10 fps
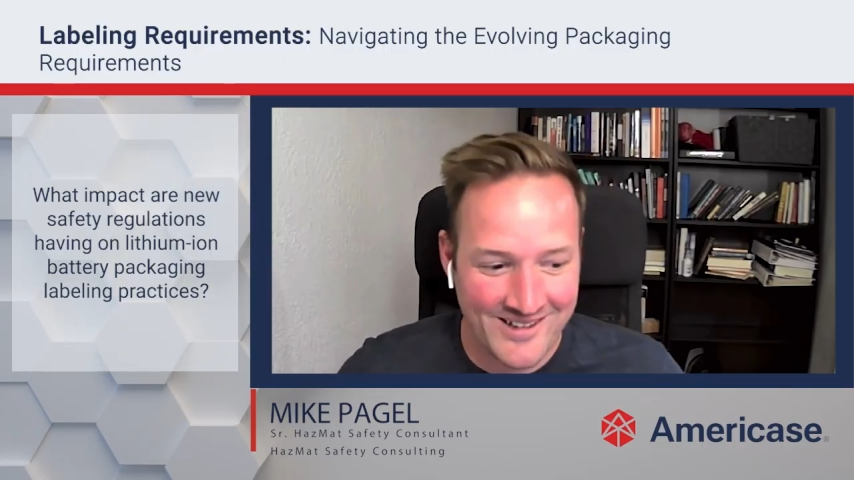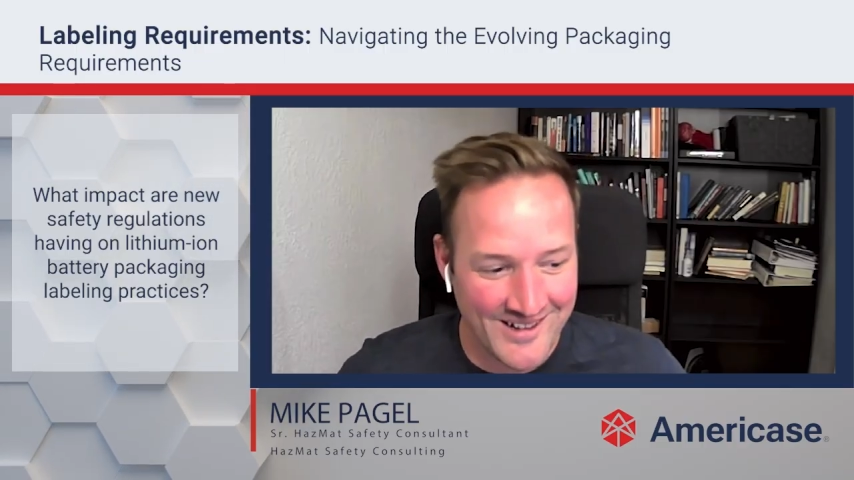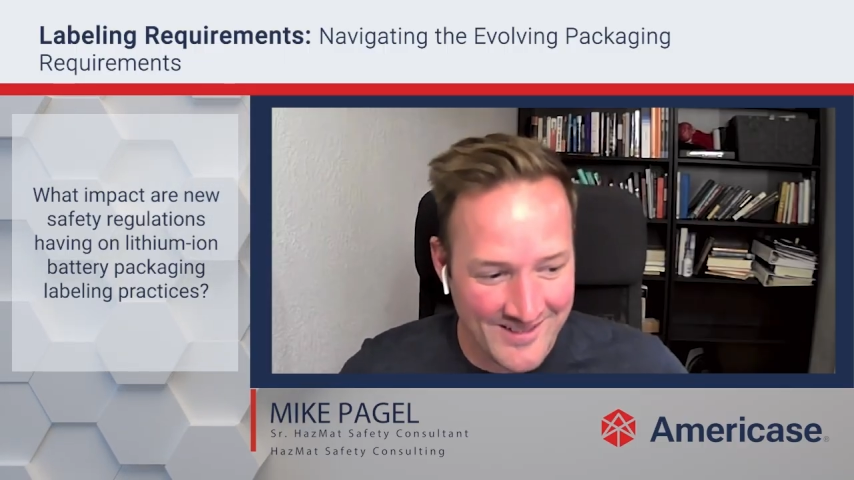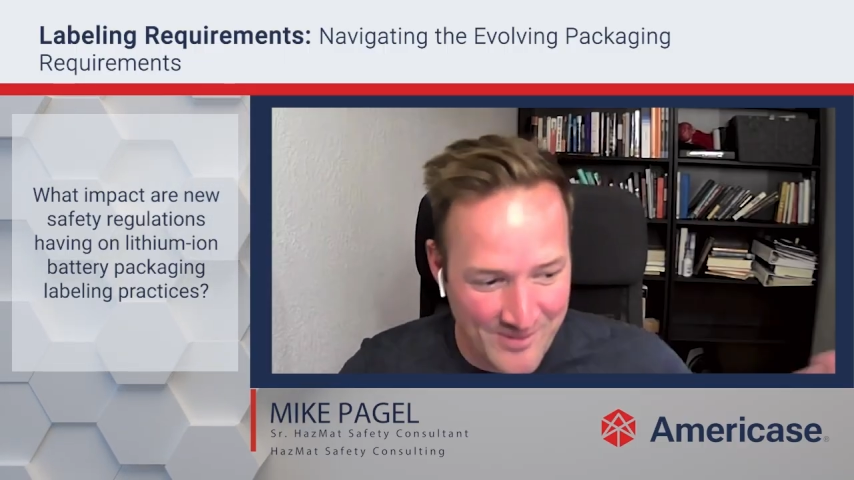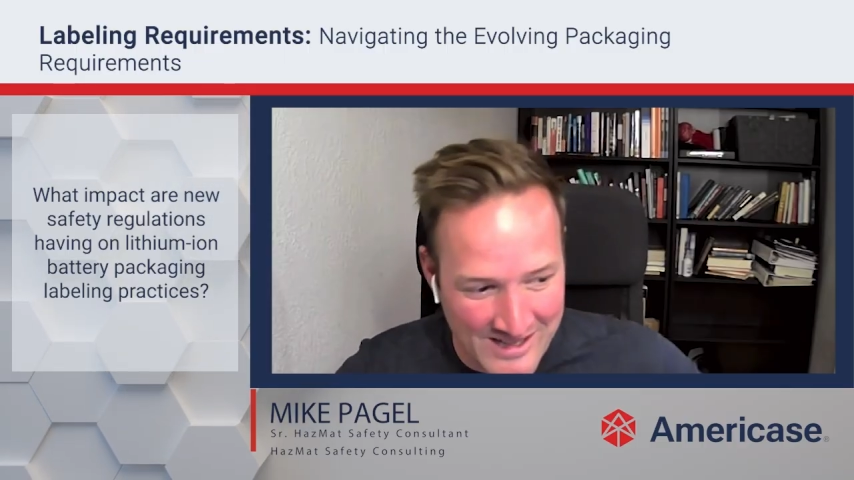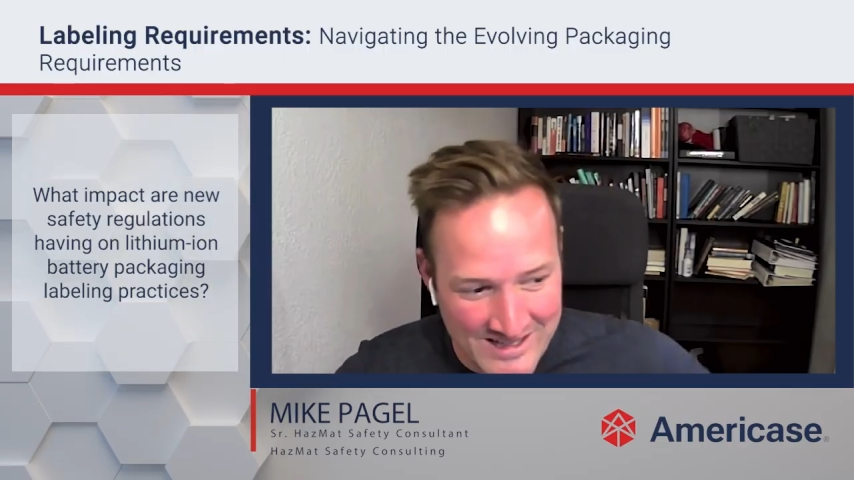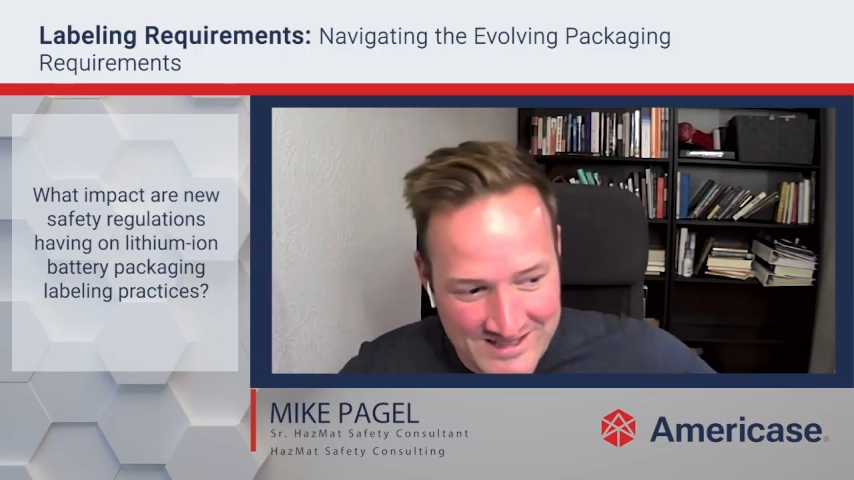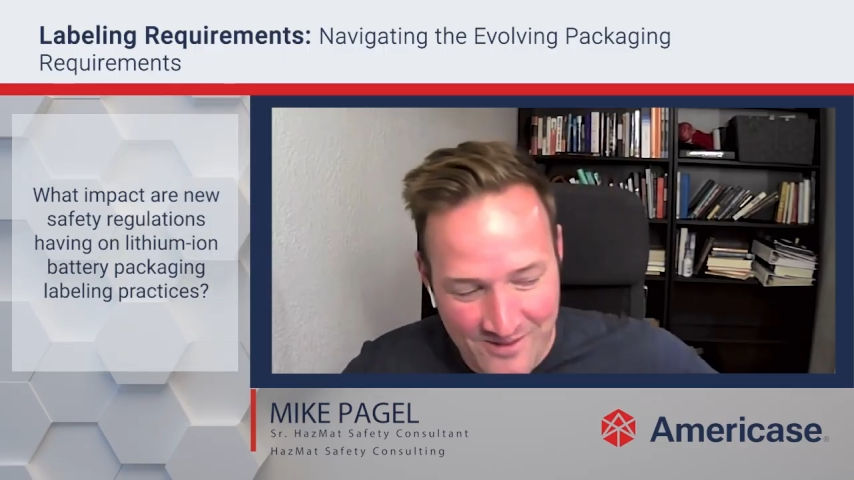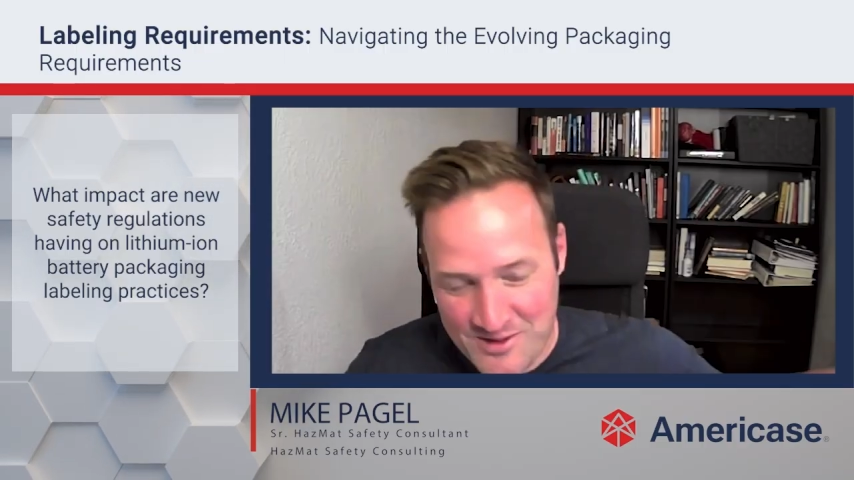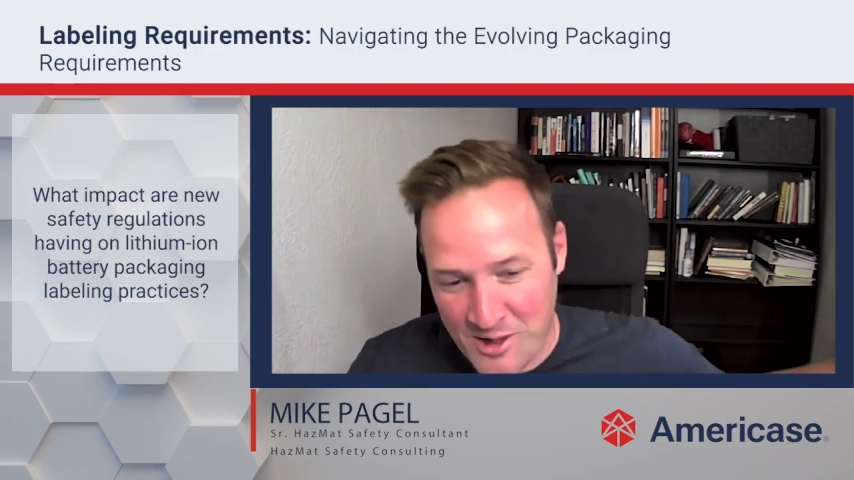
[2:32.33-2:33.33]
but
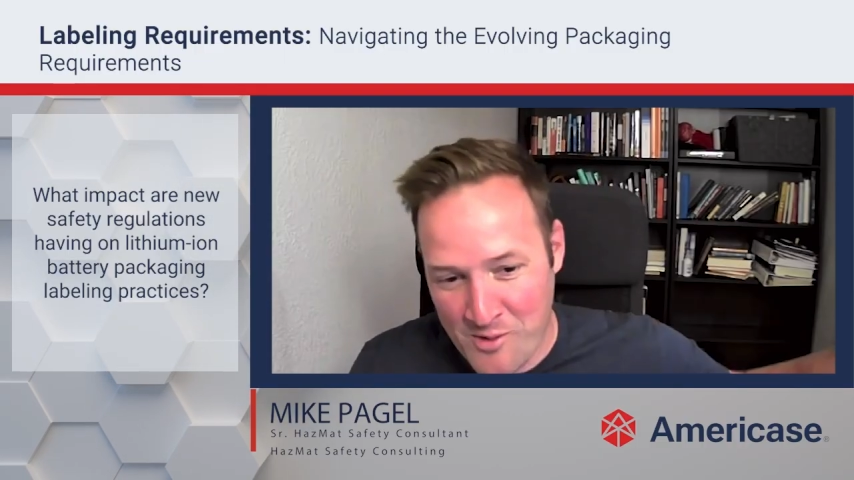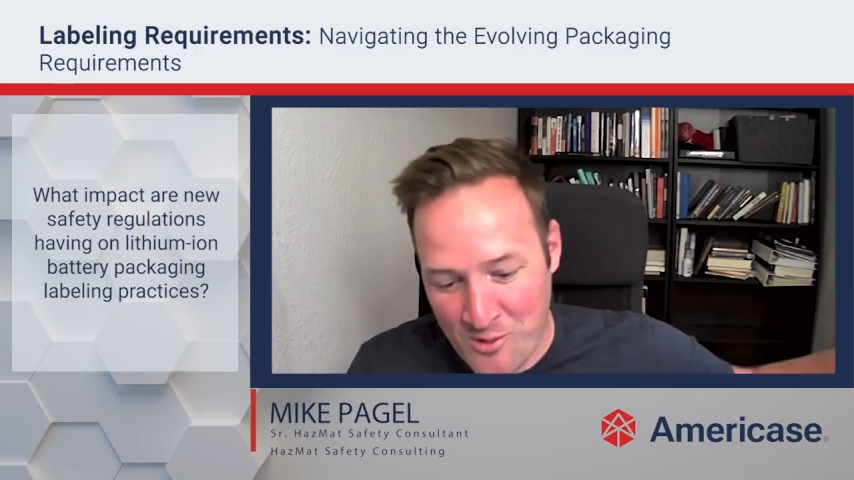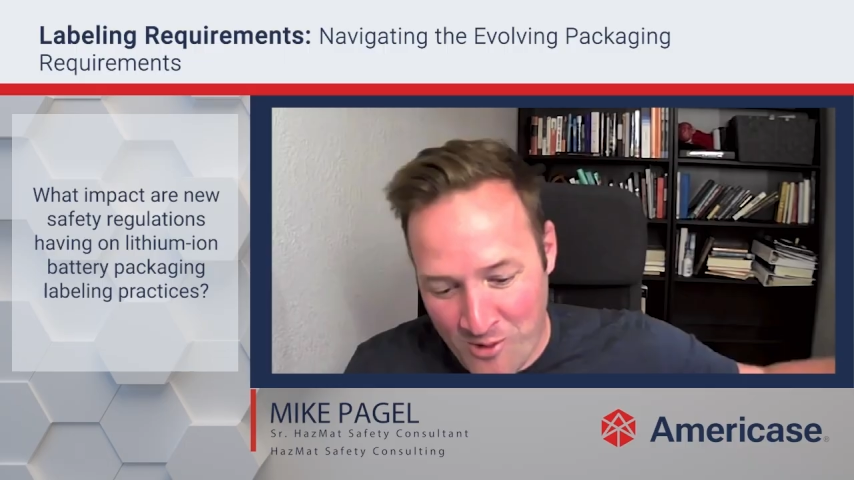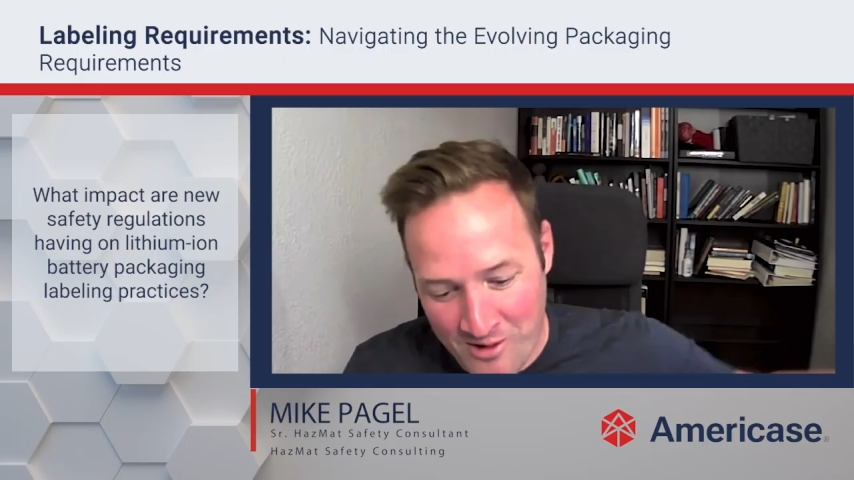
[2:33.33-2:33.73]
that stuff's all being